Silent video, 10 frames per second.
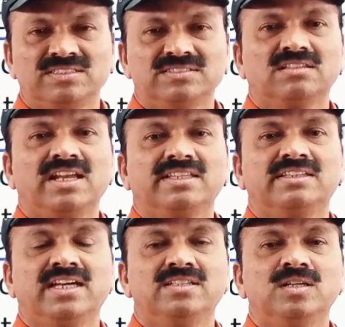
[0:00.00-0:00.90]
So like
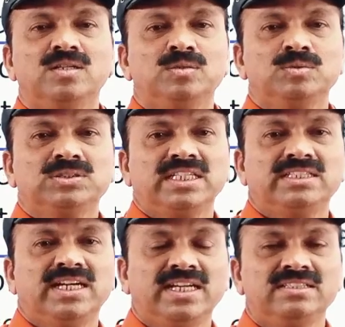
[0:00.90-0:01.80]
that. Who said
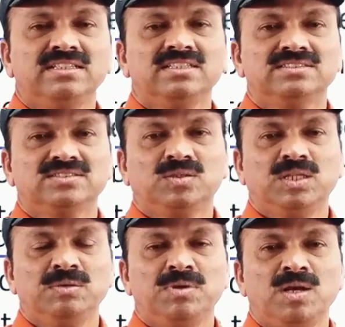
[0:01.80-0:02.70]
that? So
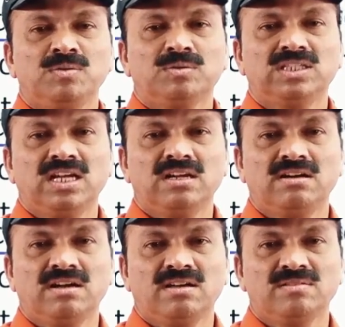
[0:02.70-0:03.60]
they belong to
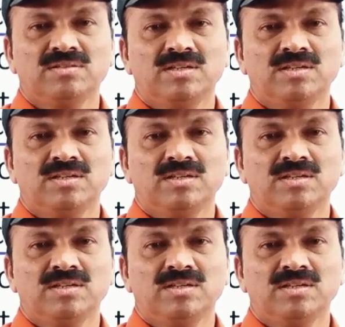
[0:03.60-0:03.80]
Telangana.